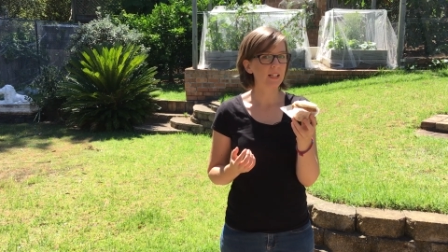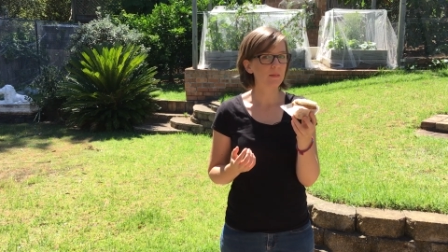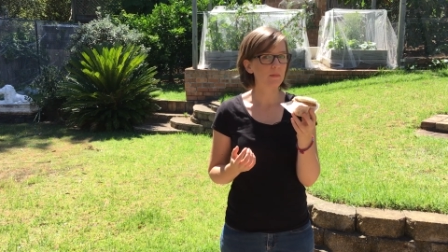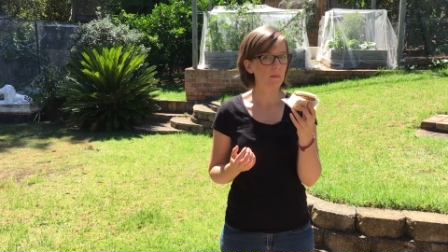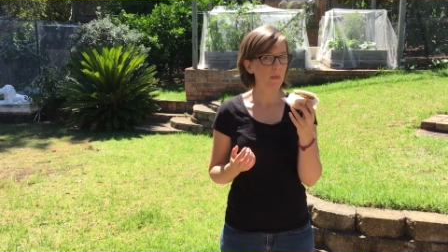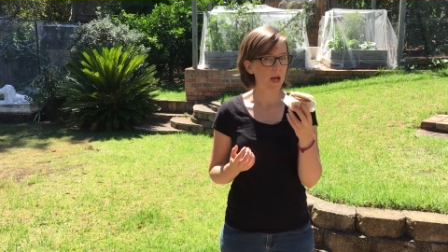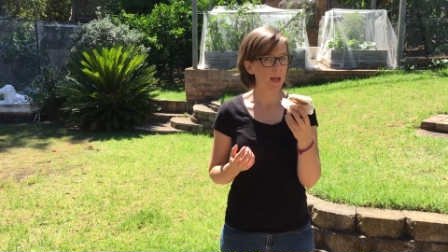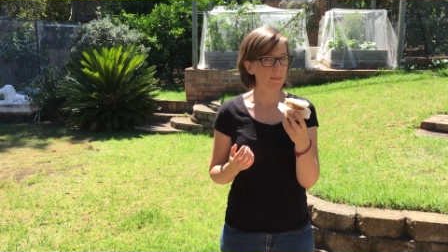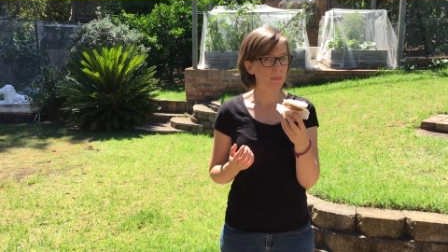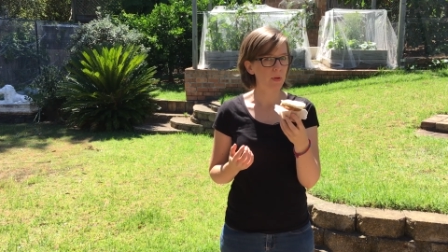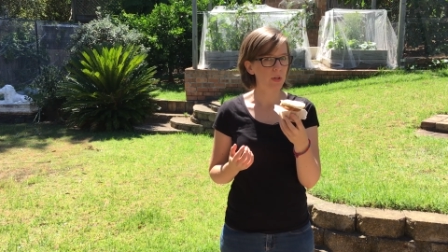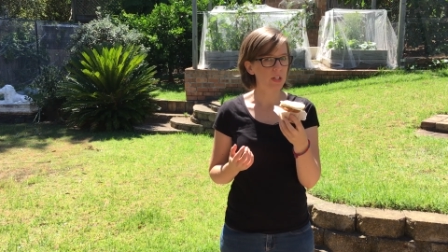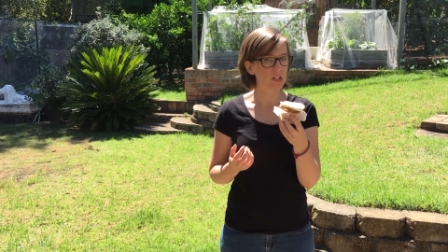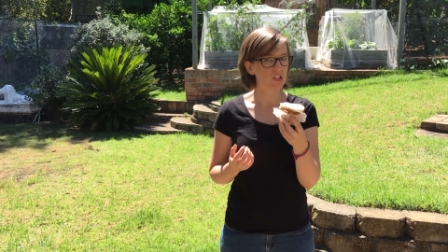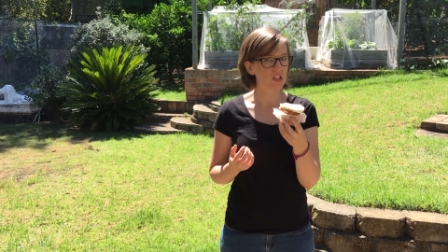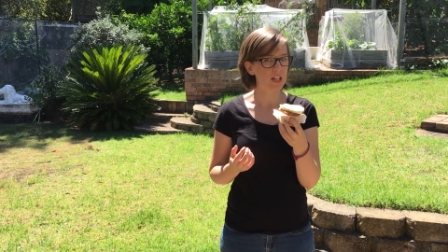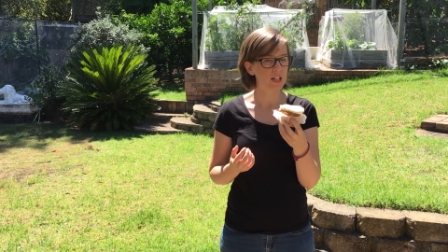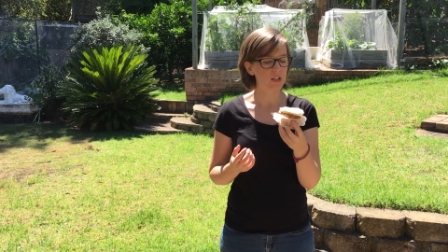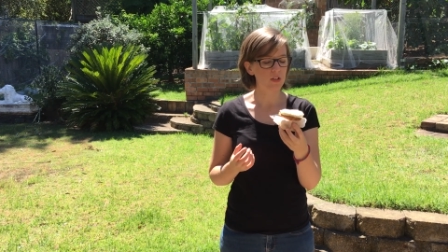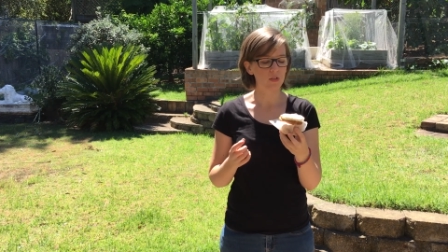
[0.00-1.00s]
it, my body
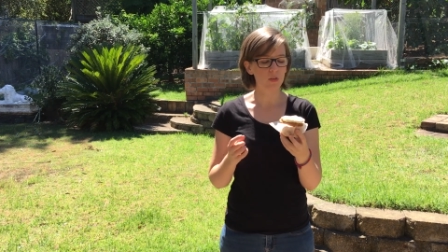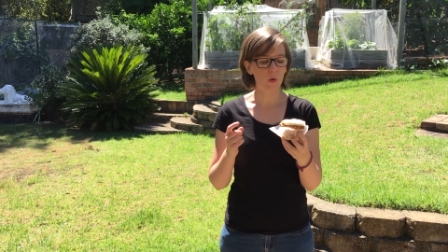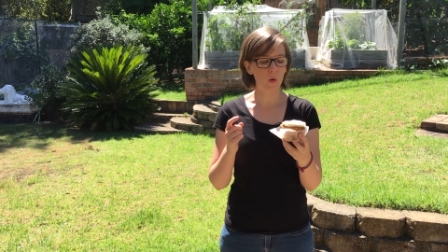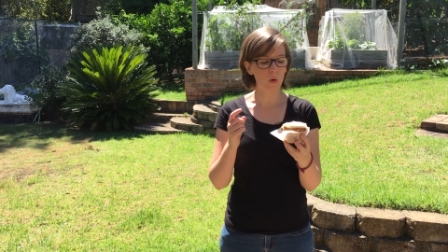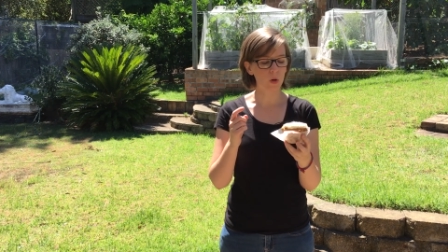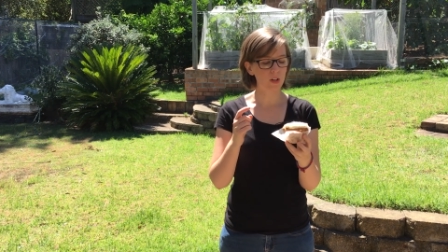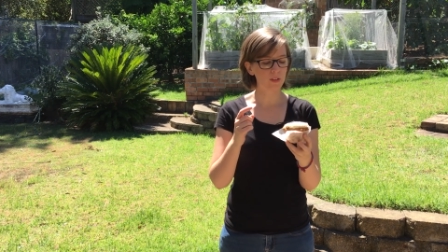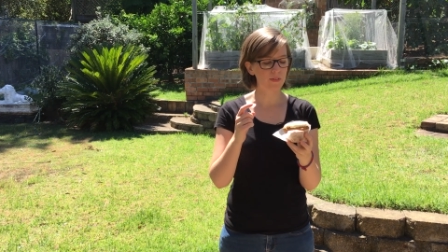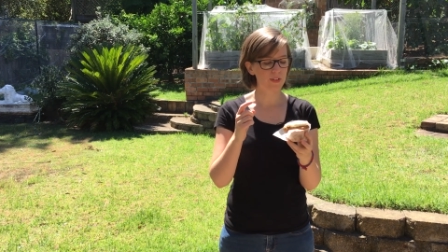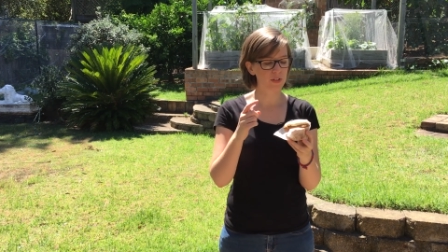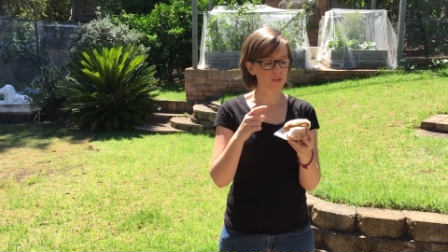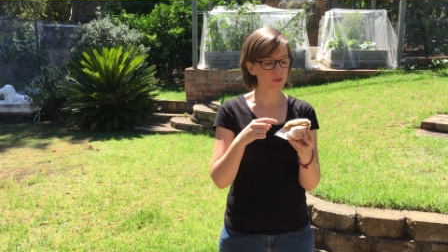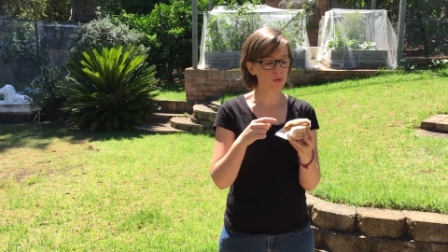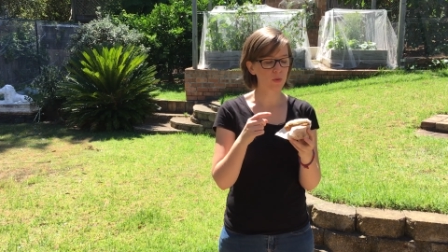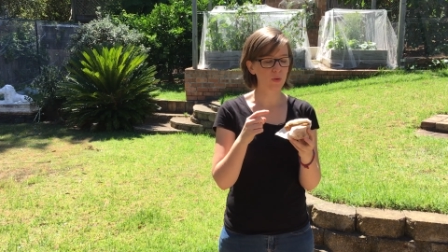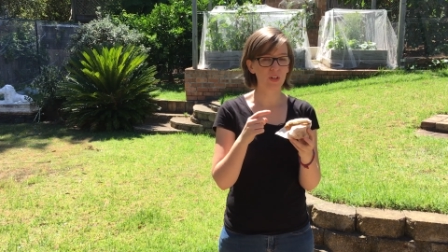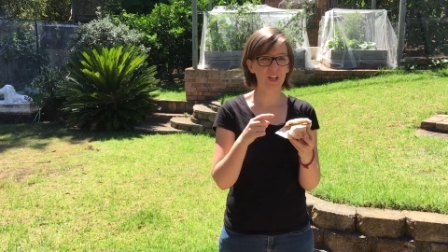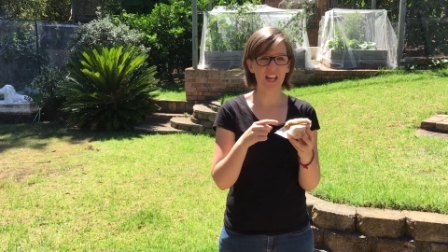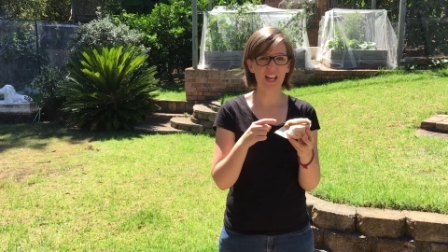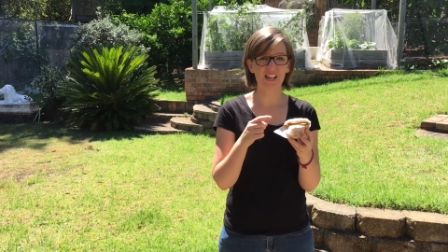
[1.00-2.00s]
changes all of the
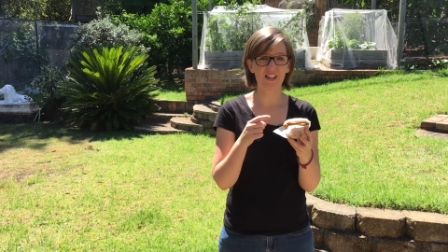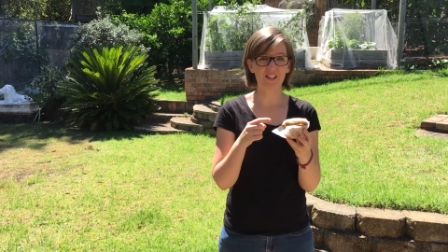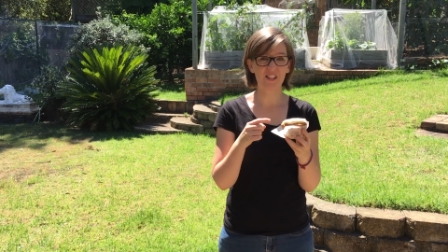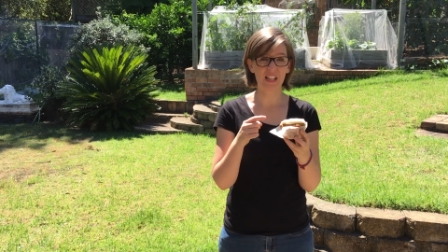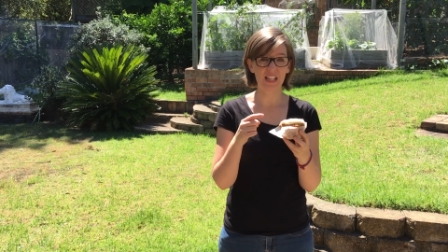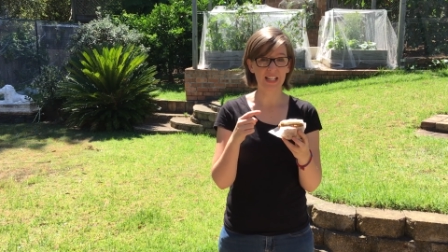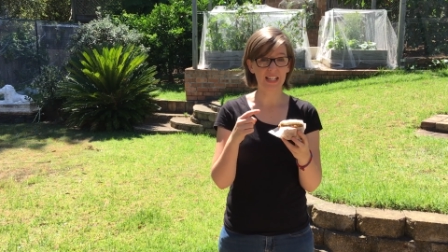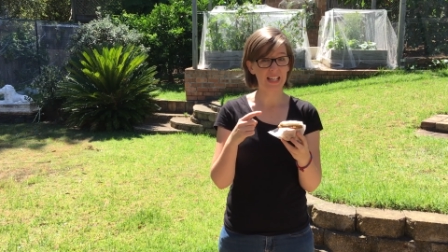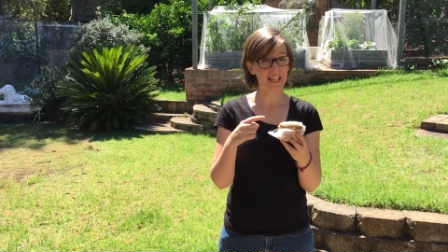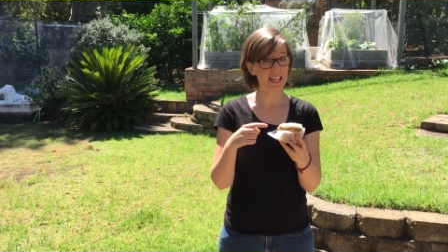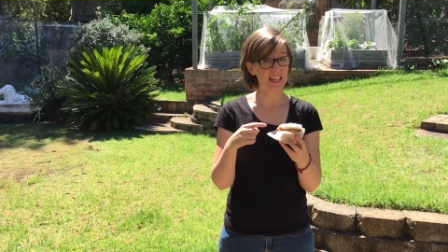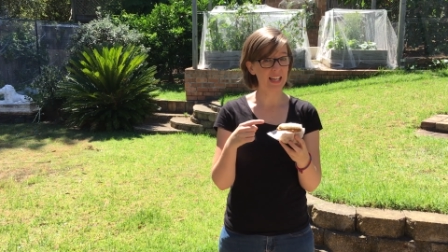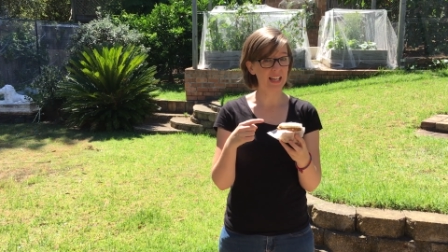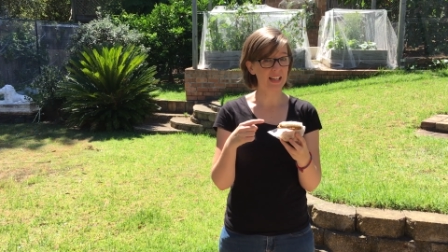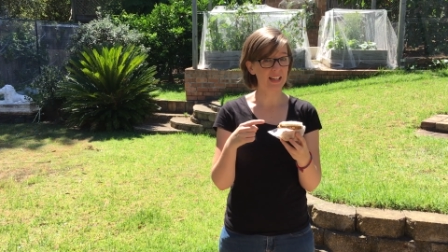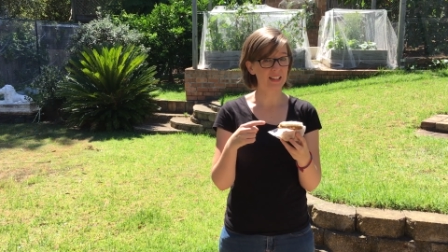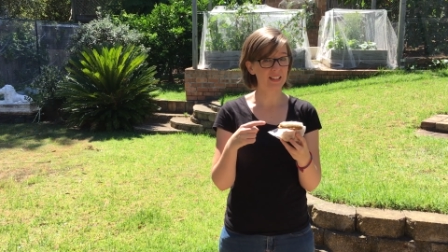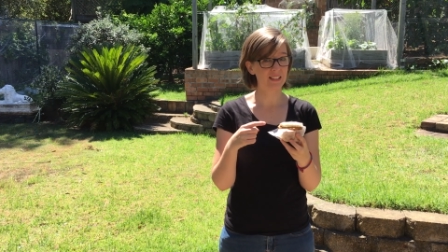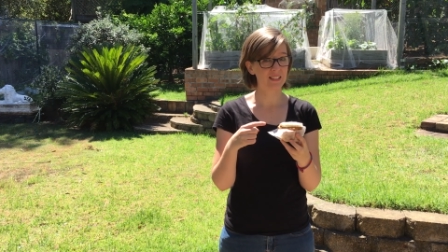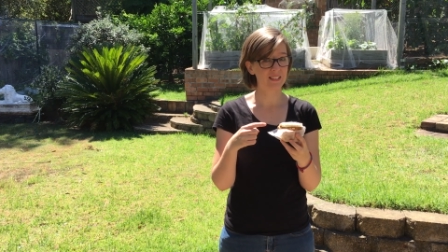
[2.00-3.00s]
stored energy in
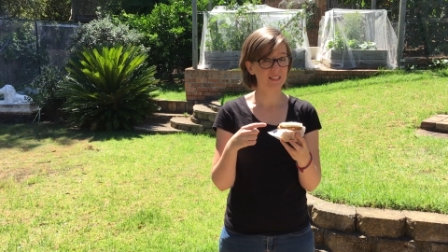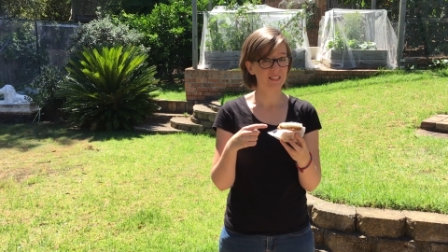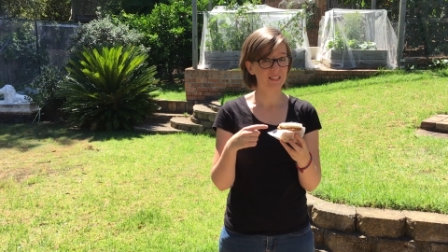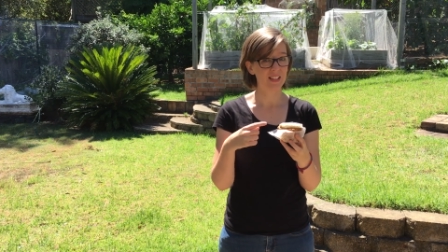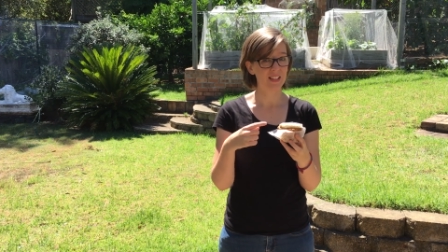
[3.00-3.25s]
here